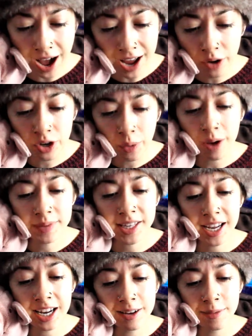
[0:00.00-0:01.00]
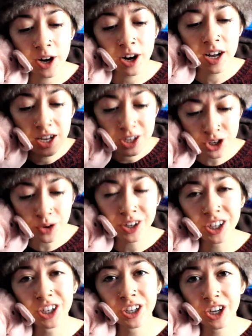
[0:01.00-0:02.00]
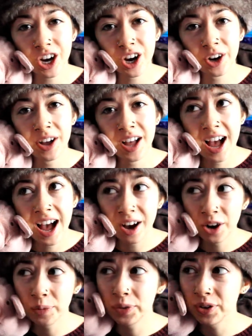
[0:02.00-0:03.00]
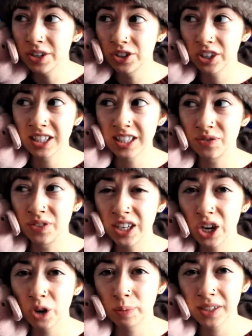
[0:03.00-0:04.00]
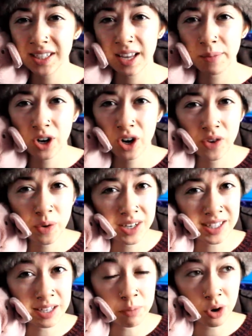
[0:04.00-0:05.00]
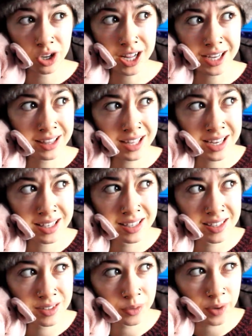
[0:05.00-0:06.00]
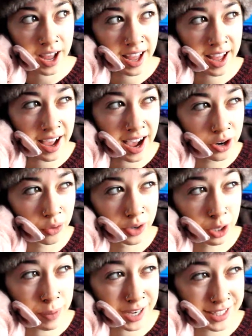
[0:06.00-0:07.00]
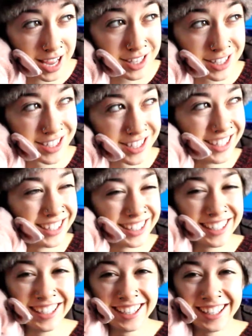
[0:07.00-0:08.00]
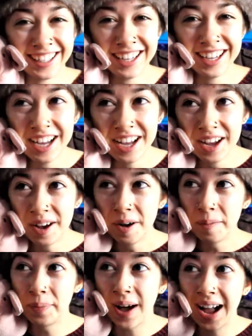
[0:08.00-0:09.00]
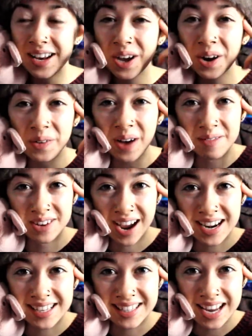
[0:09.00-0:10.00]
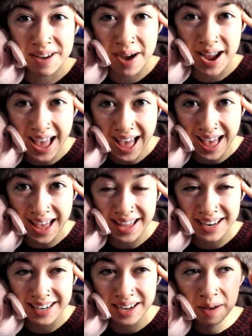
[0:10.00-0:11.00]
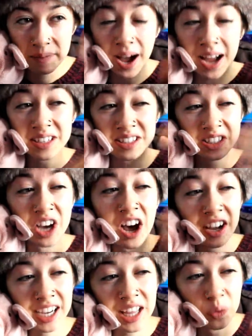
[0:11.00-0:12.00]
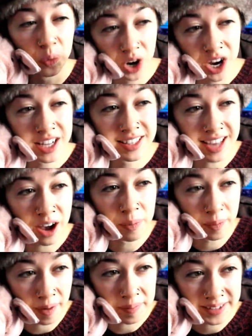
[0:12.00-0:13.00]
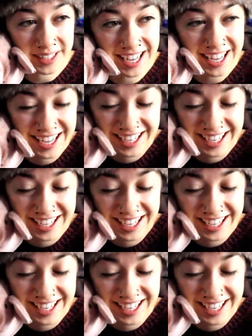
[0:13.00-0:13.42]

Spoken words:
I don't know what I'm saying anymore, so I'm gonna go. I hope you enjoyed this video. Please let me know if you want to see more like this, where I don't really make sense. But I know what I'm trying to say in my head, but I just can't get the words out properly.